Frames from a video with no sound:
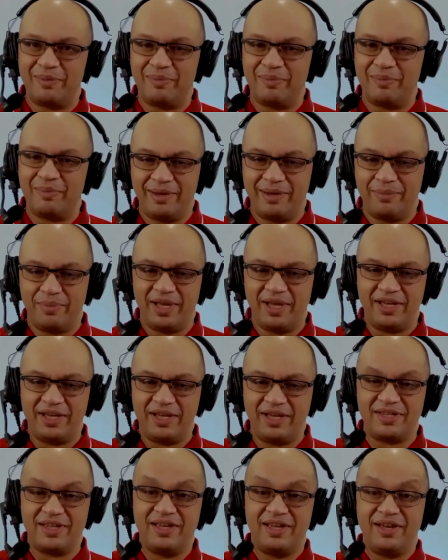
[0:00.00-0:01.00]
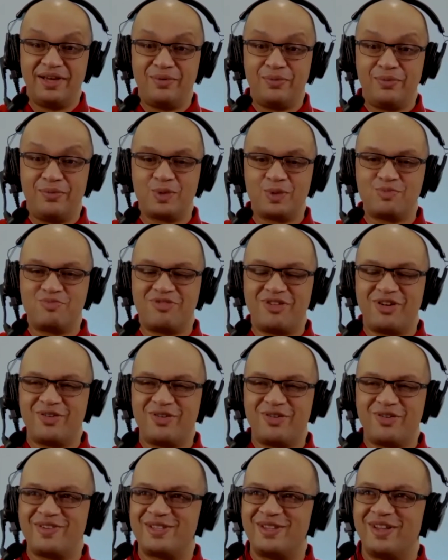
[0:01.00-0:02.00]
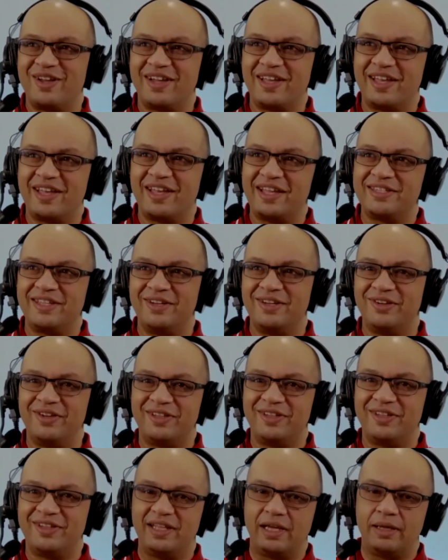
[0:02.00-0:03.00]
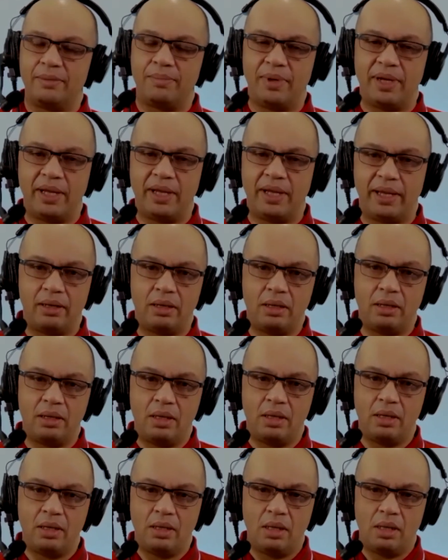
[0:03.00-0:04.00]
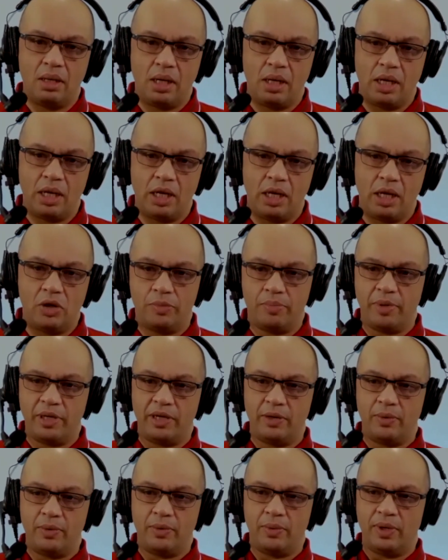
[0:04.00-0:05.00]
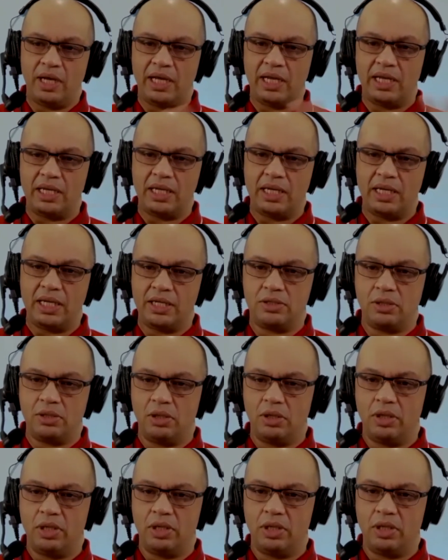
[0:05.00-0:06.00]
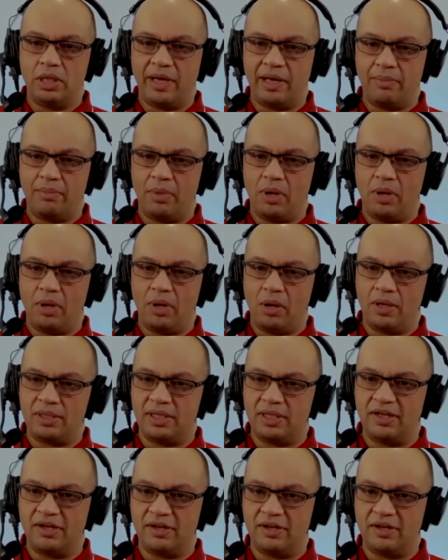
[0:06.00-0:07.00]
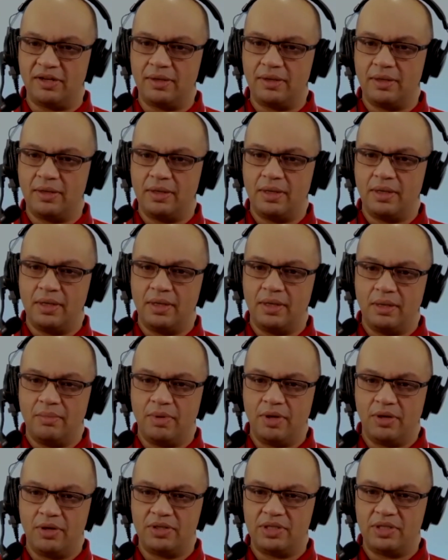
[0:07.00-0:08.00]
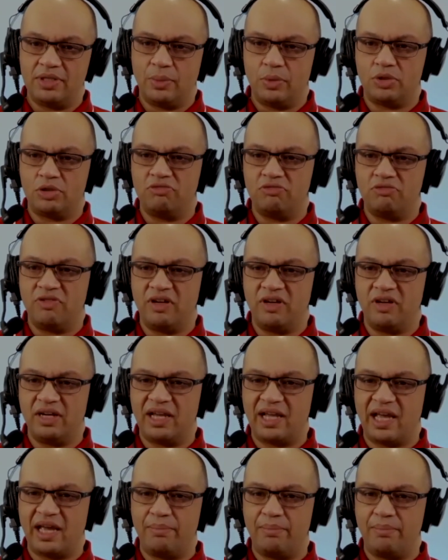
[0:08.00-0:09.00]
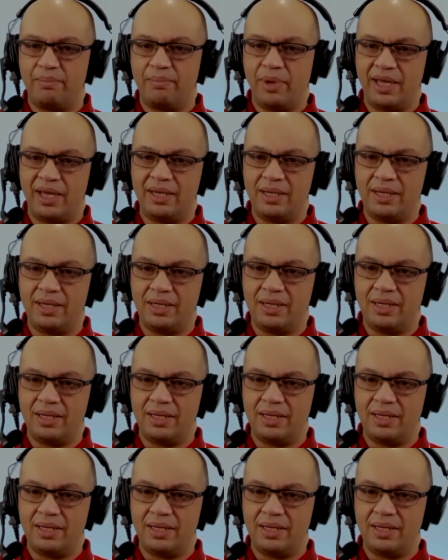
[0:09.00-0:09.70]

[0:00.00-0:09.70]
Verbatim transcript: plan in place, what's progress like against a 90 day plan? It could be, well, I need to learn about marketing because I want to run a campaign.